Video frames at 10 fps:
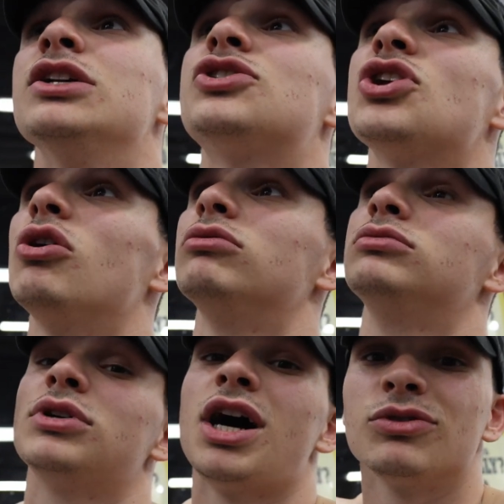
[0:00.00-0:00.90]
So
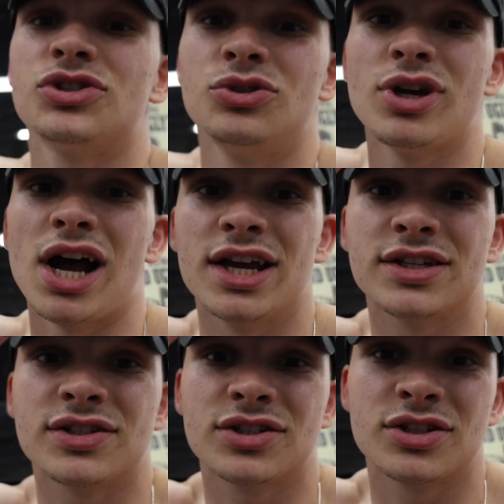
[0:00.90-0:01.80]
I will see you
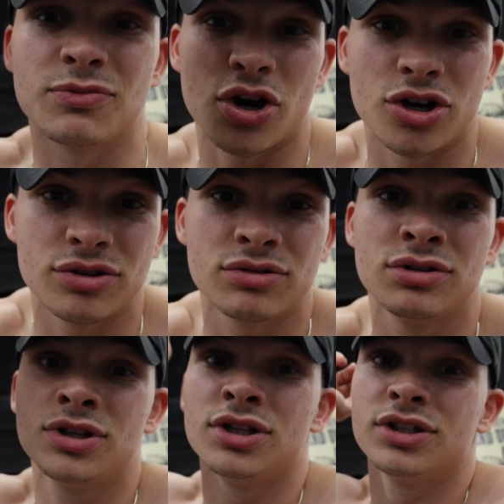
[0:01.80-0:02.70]
guys tomorrow
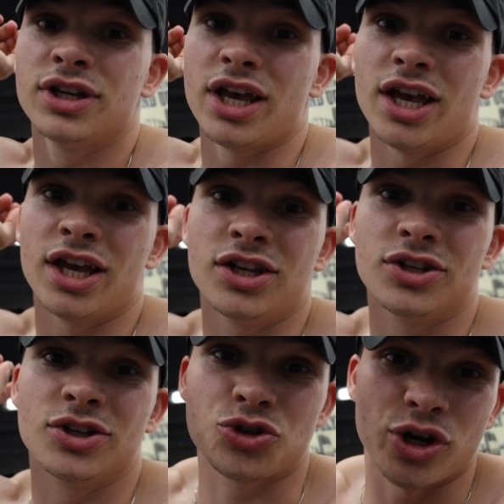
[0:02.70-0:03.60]
and
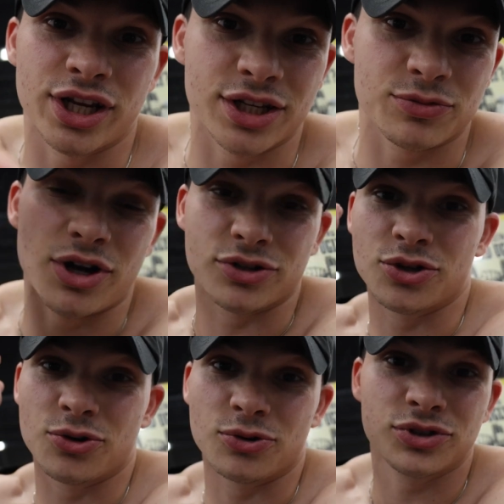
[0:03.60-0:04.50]
the training as well.
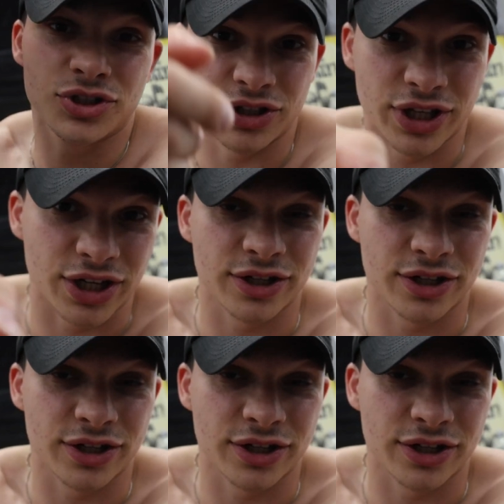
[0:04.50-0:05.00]
So see you later.